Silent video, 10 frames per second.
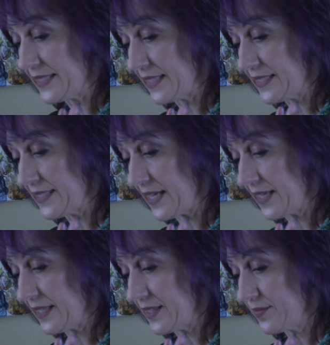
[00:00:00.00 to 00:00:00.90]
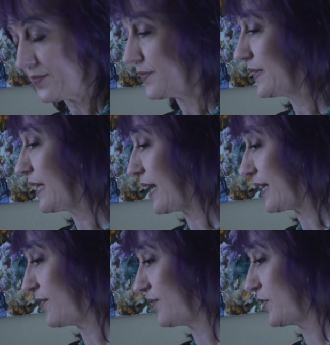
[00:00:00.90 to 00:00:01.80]
let's say, then I
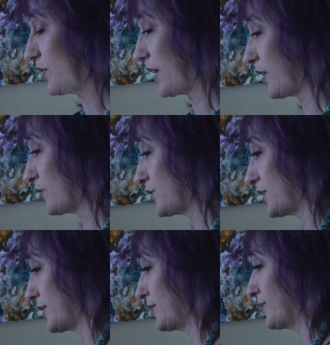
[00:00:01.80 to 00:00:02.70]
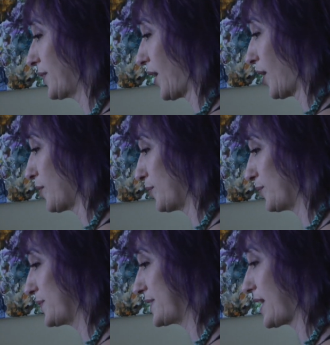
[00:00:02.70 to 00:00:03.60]
can feel the energy.
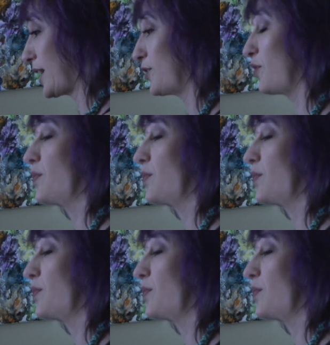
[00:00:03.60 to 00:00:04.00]
Side note,